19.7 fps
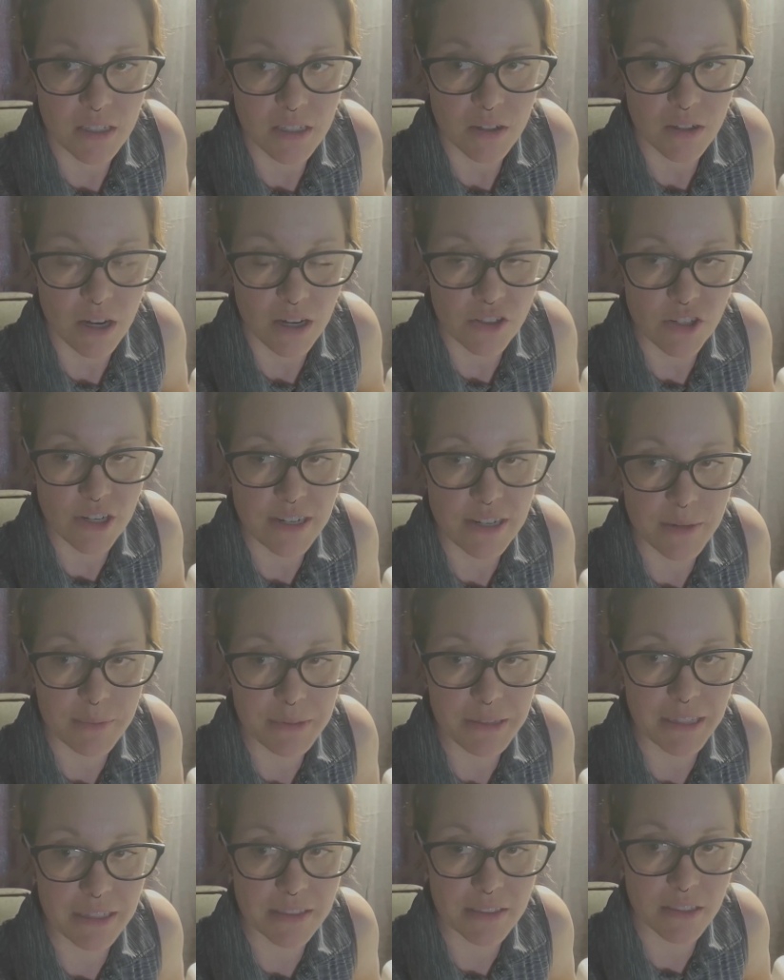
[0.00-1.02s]
actually ended up
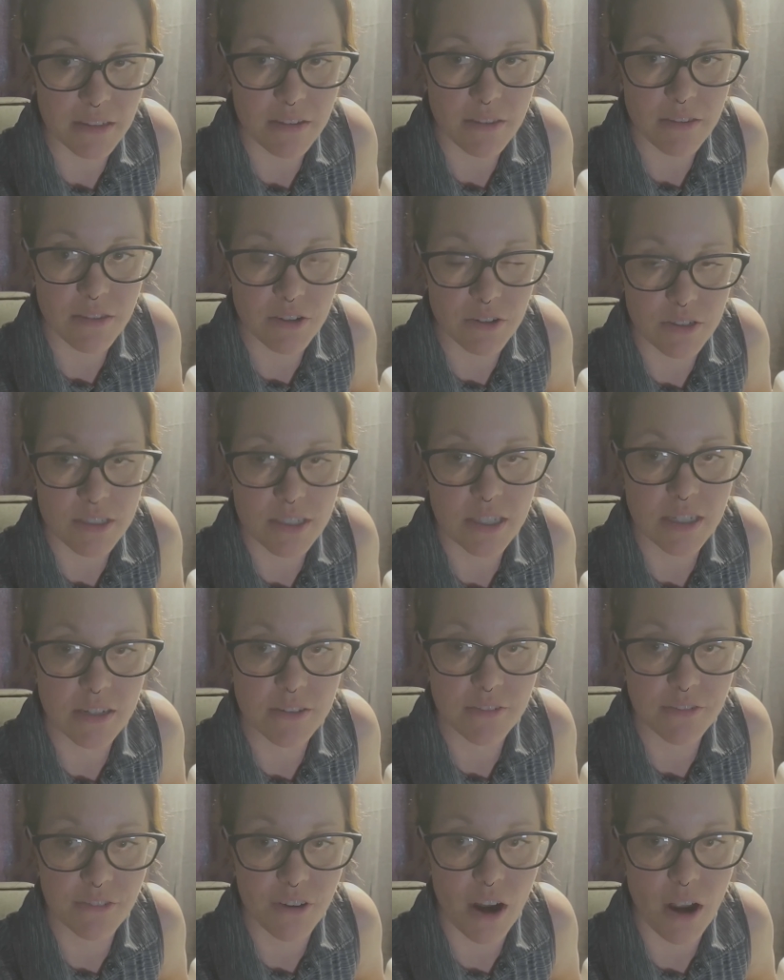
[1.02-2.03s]
collecting
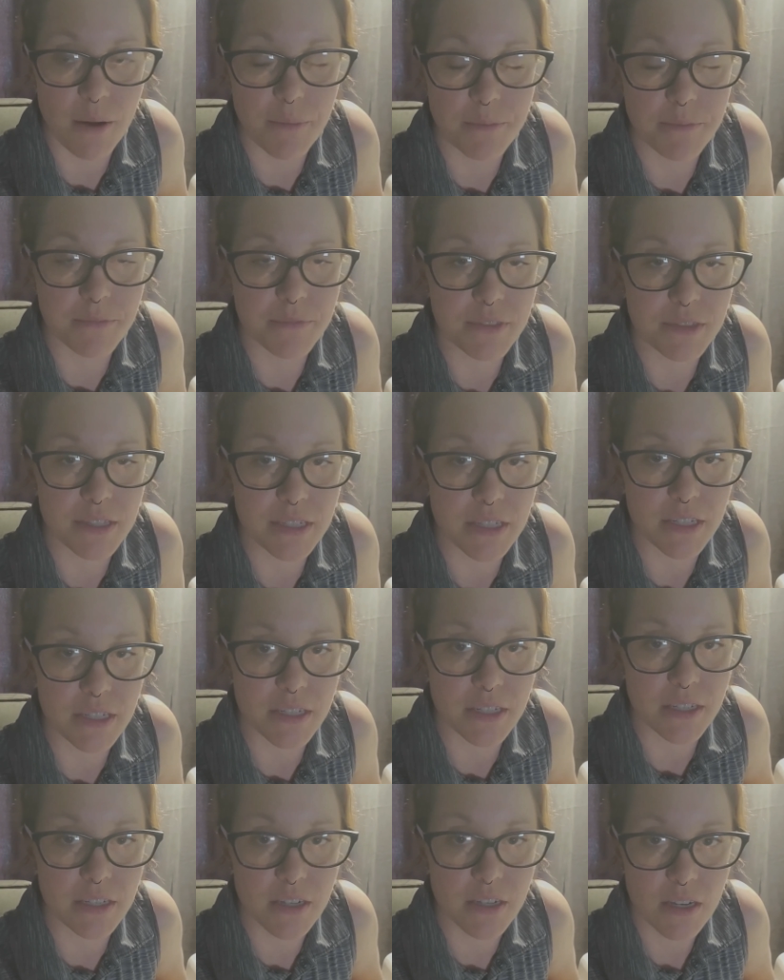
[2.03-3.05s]
13 from
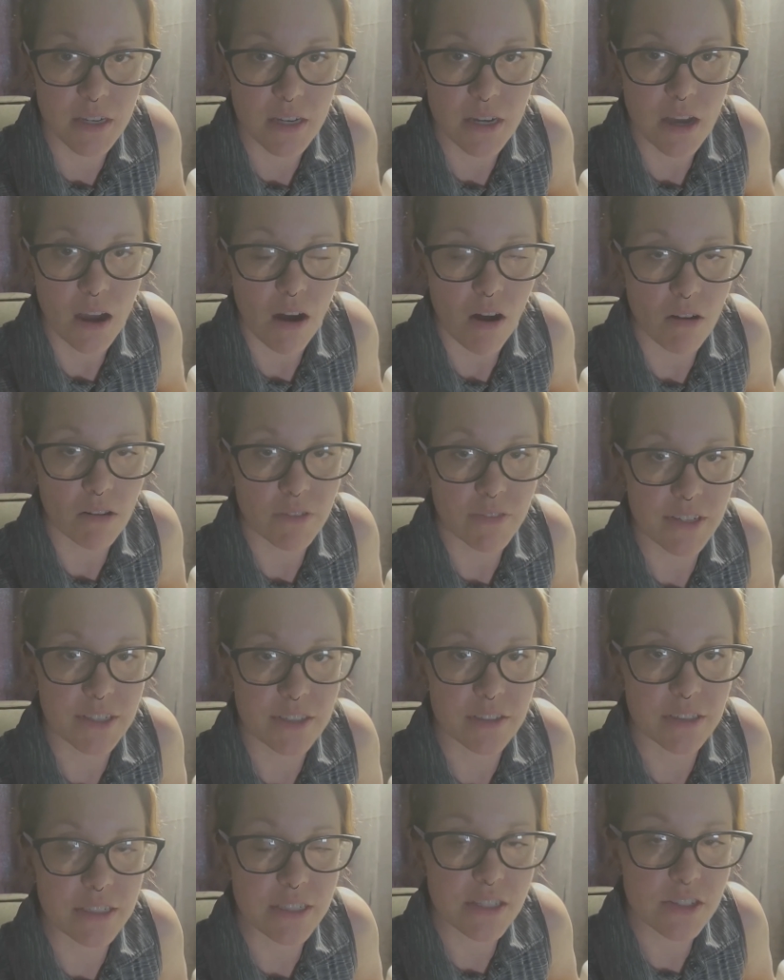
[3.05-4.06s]
the olive egger
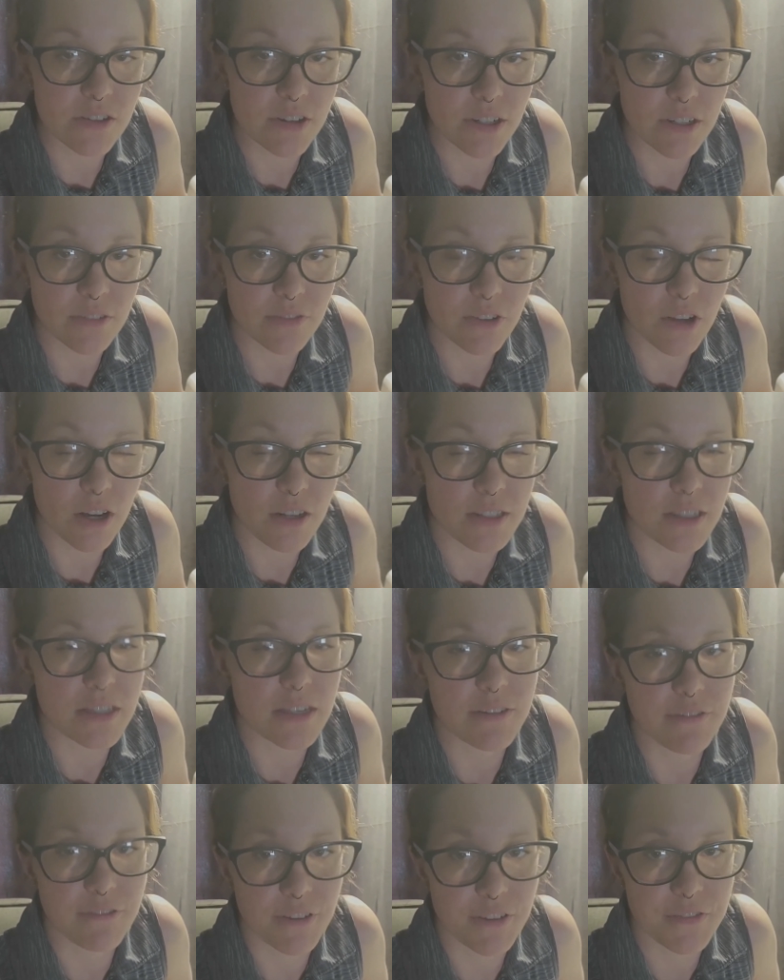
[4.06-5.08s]
and Easter egger flocks, and
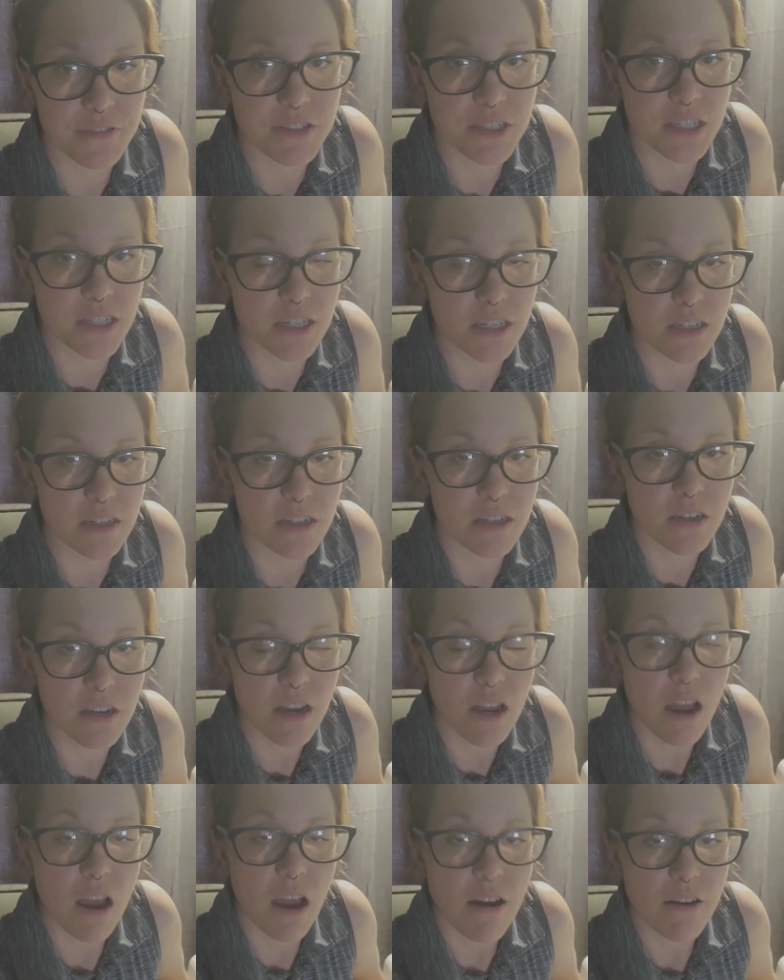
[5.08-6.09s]
then 15
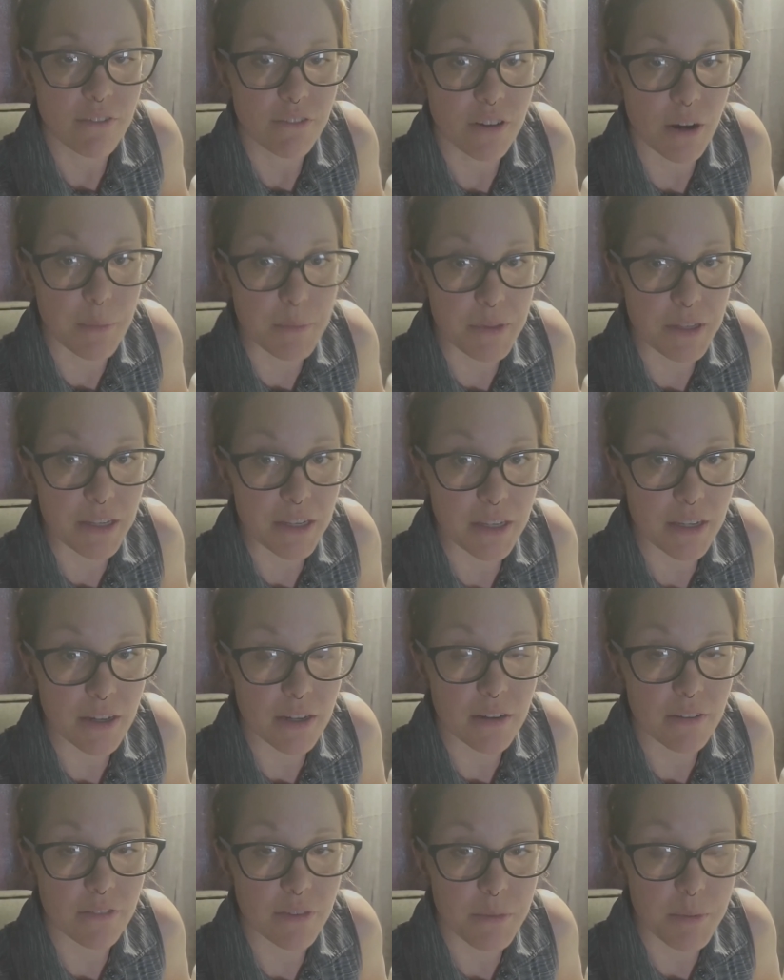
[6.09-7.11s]
from the
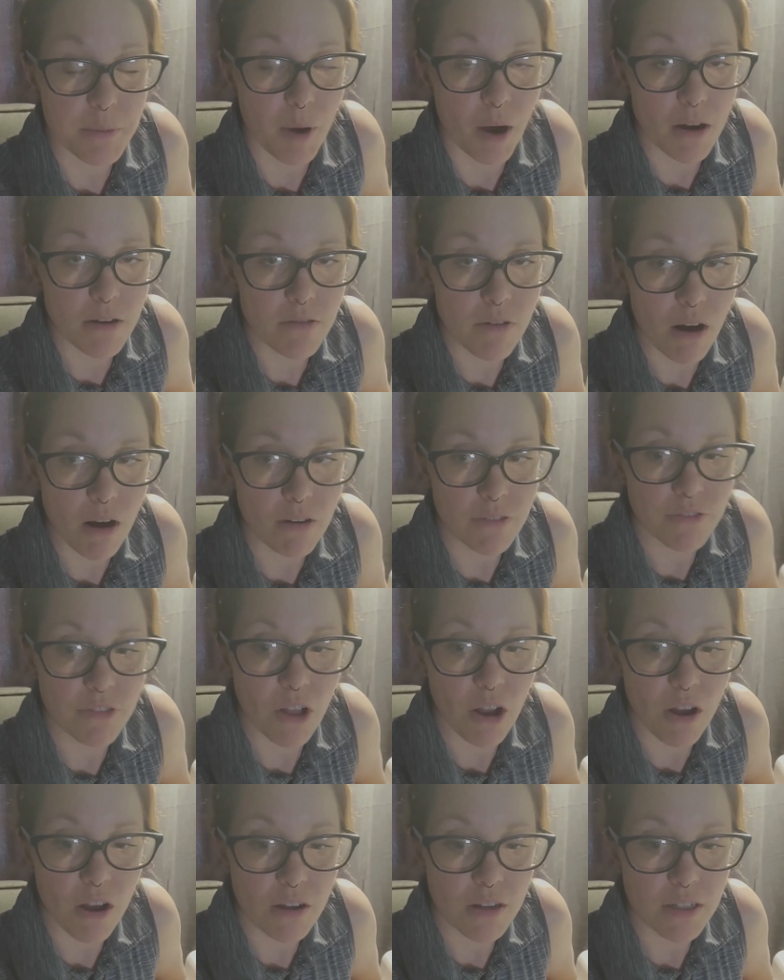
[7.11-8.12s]
from the barred rock
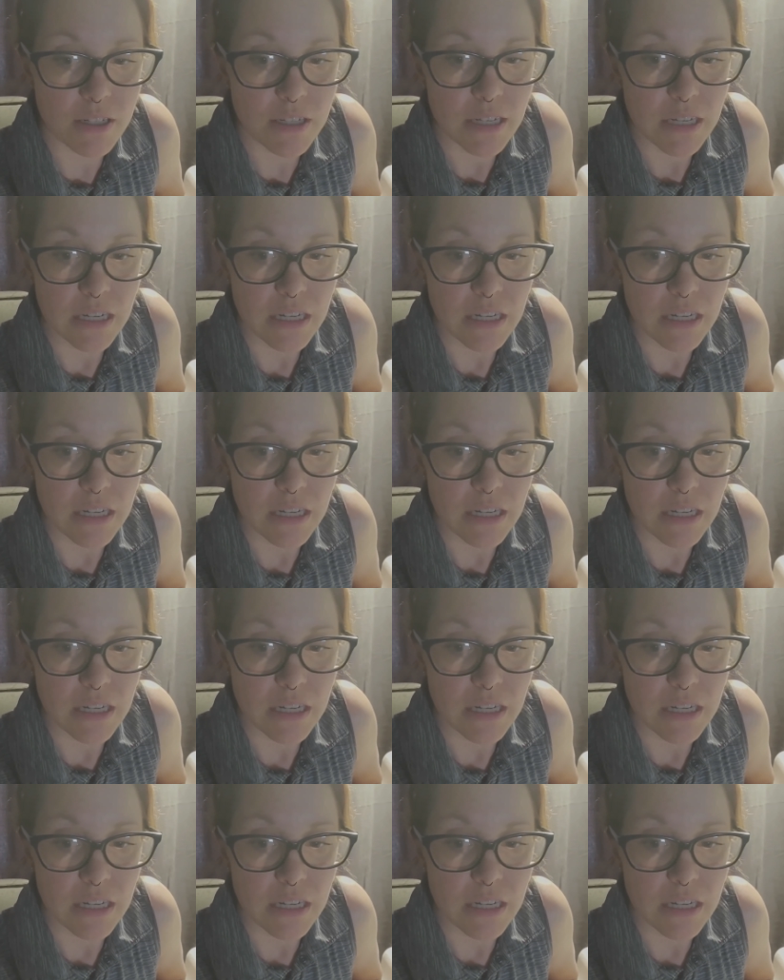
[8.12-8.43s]
flock.